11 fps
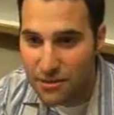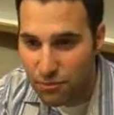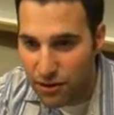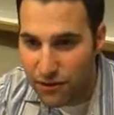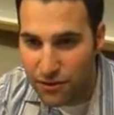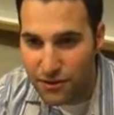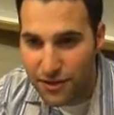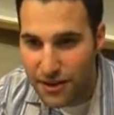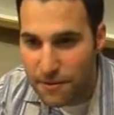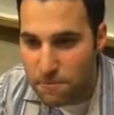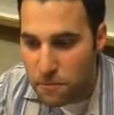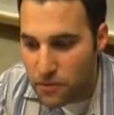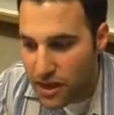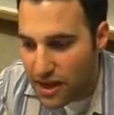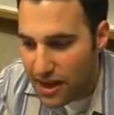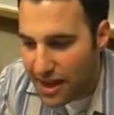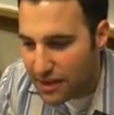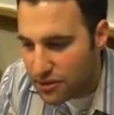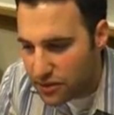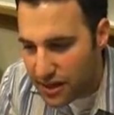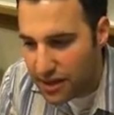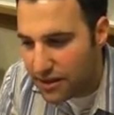as a preview. And
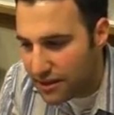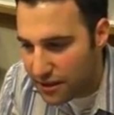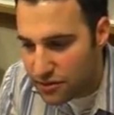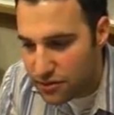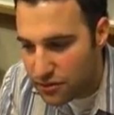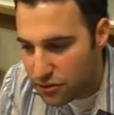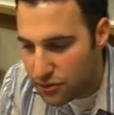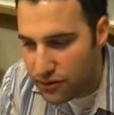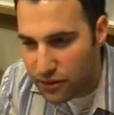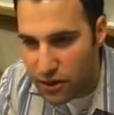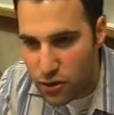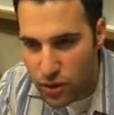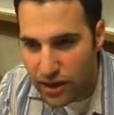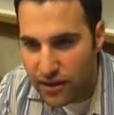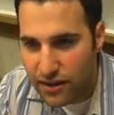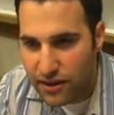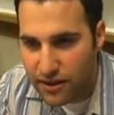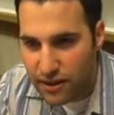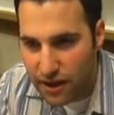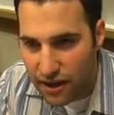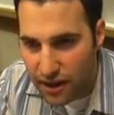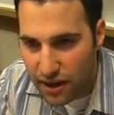so it kind of allows you to do very quick
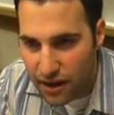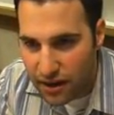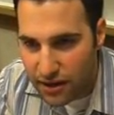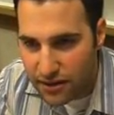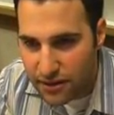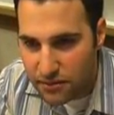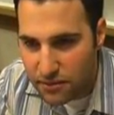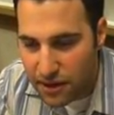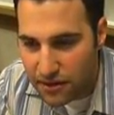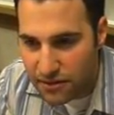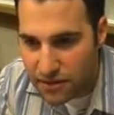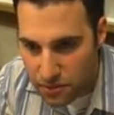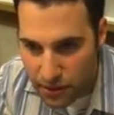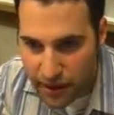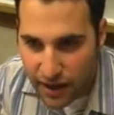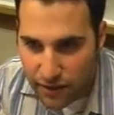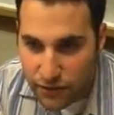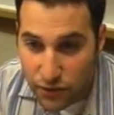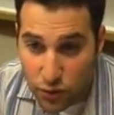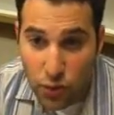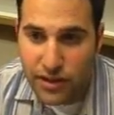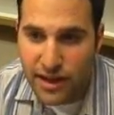and debugging of
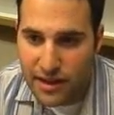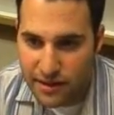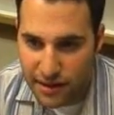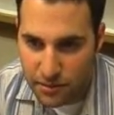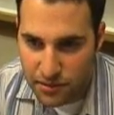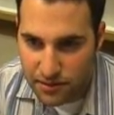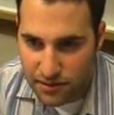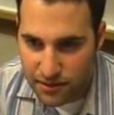your data types.